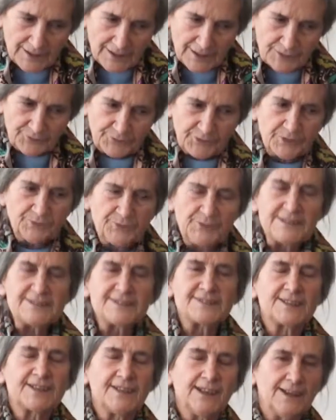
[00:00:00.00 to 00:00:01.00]
I think
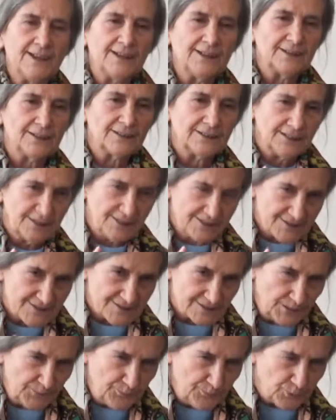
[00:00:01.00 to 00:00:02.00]
this scale
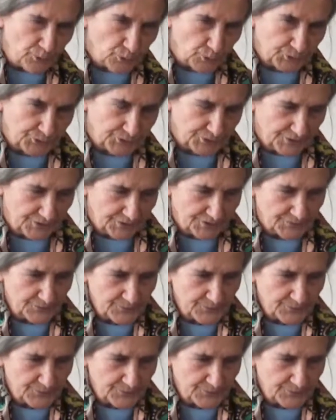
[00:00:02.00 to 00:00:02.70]
is important.